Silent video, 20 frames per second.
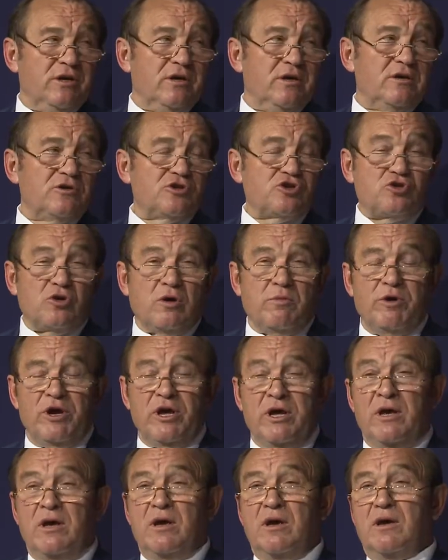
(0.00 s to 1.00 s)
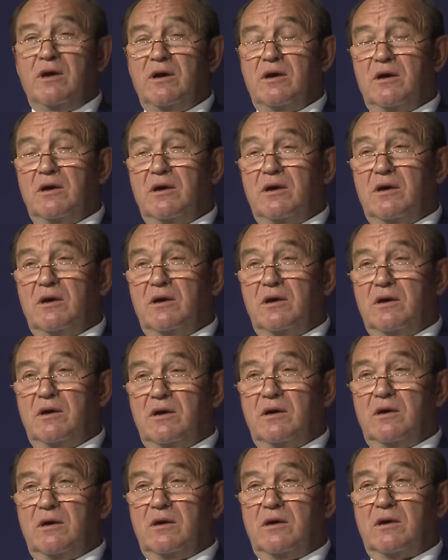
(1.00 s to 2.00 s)
we've defined tasks
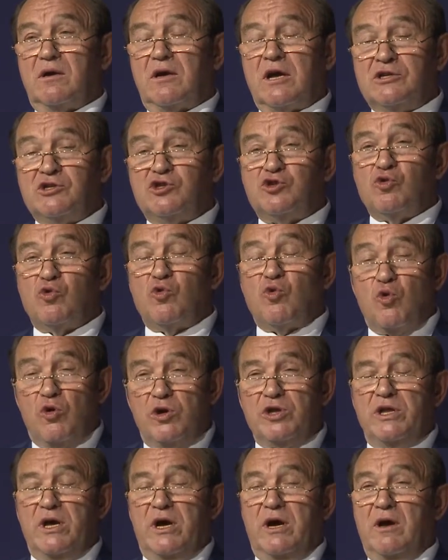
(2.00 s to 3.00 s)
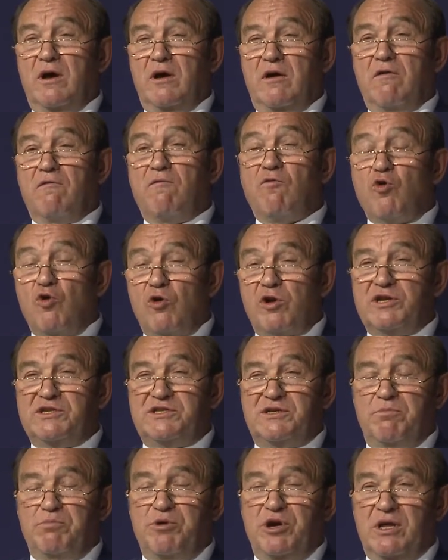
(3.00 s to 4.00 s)
and challenges so that by
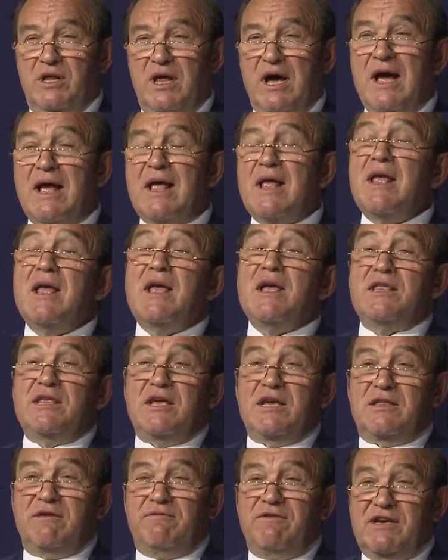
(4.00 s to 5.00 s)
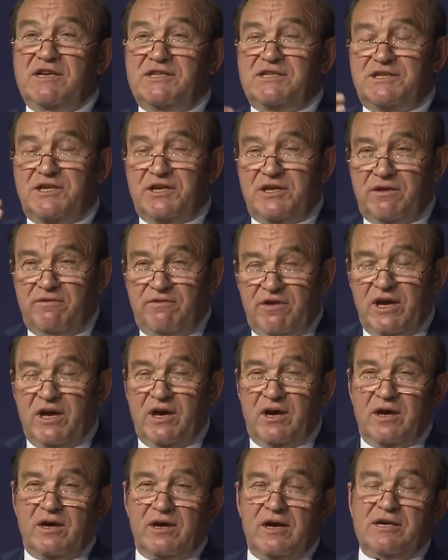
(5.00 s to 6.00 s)
the end of the current year, we would
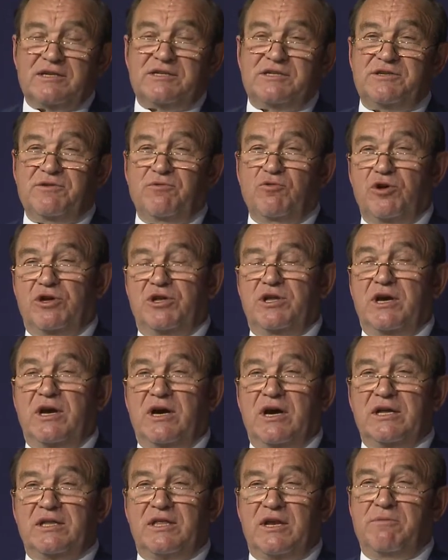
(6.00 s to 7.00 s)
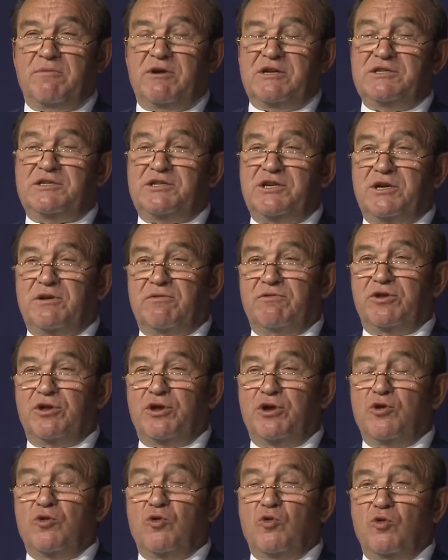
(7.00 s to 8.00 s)
have not
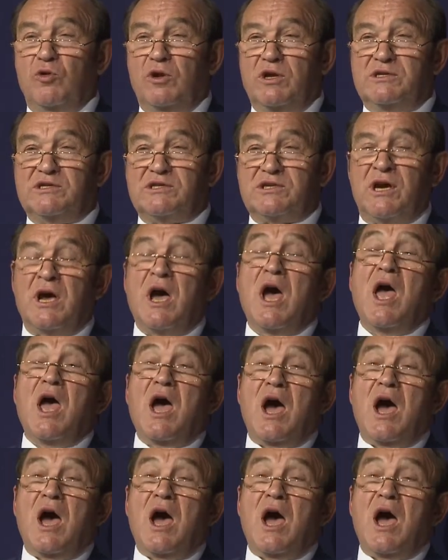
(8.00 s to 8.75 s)
202